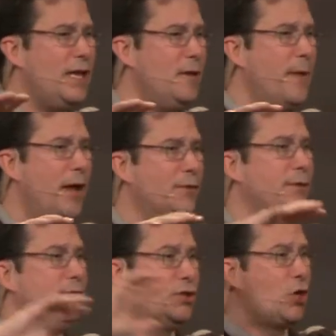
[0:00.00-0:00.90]
emails
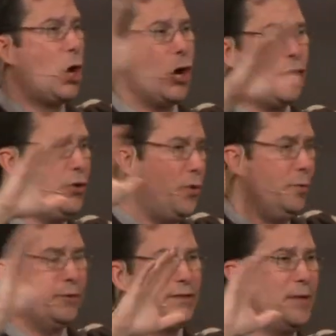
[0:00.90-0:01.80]
of just
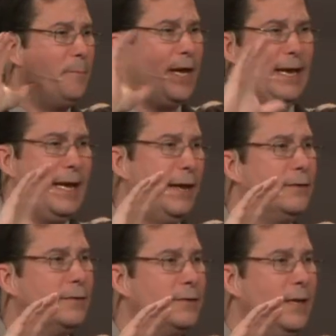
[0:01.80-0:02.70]
arguing with somebody
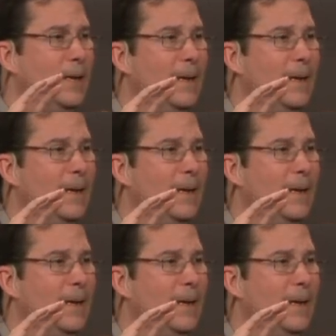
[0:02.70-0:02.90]
else.